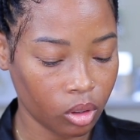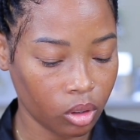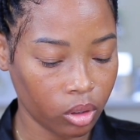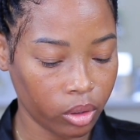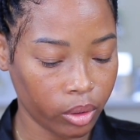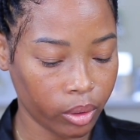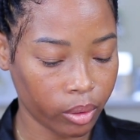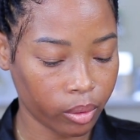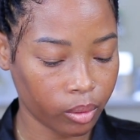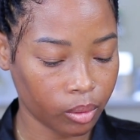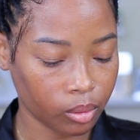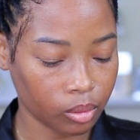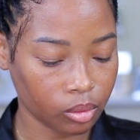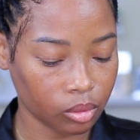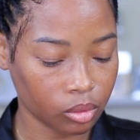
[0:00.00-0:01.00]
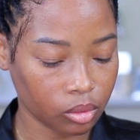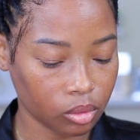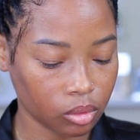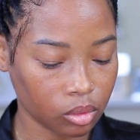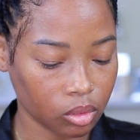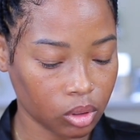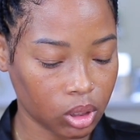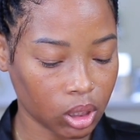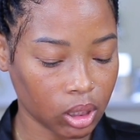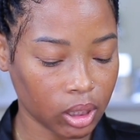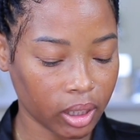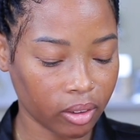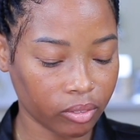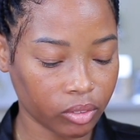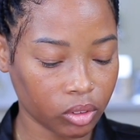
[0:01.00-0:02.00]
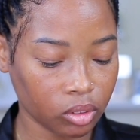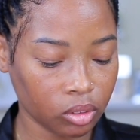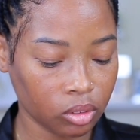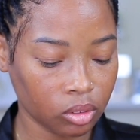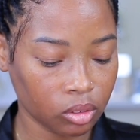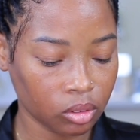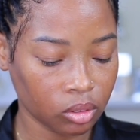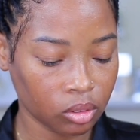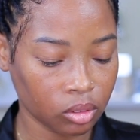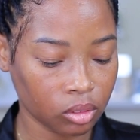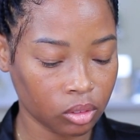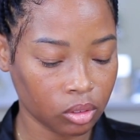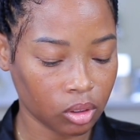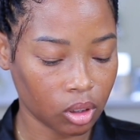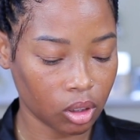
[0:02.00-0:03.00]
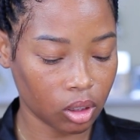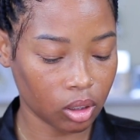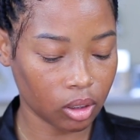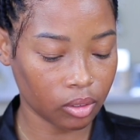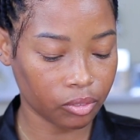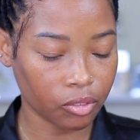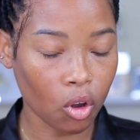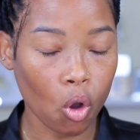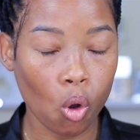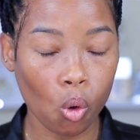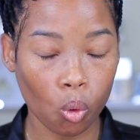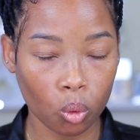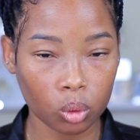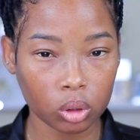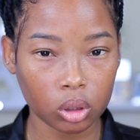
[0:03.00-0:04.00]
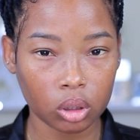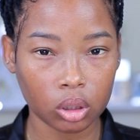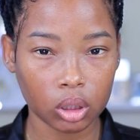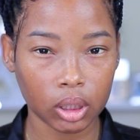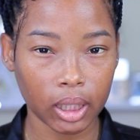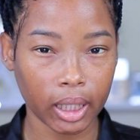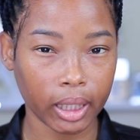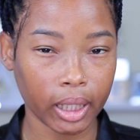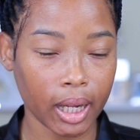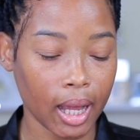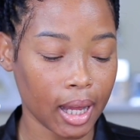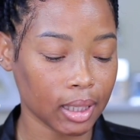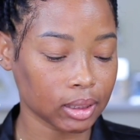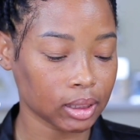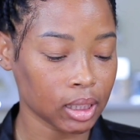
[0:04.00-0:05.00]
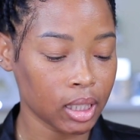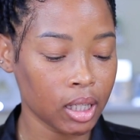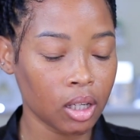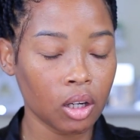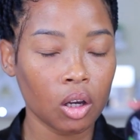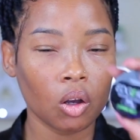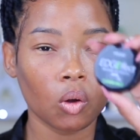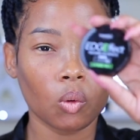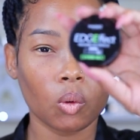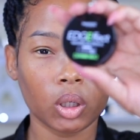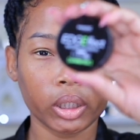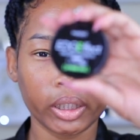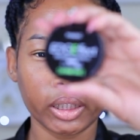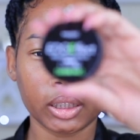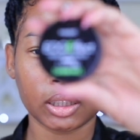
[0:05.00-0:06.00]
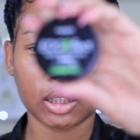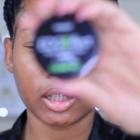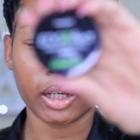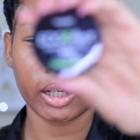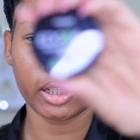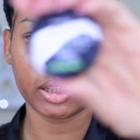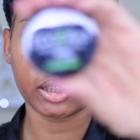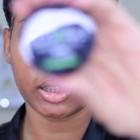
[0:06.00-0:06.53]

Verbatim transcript: you know, the level of hold that it has on it, and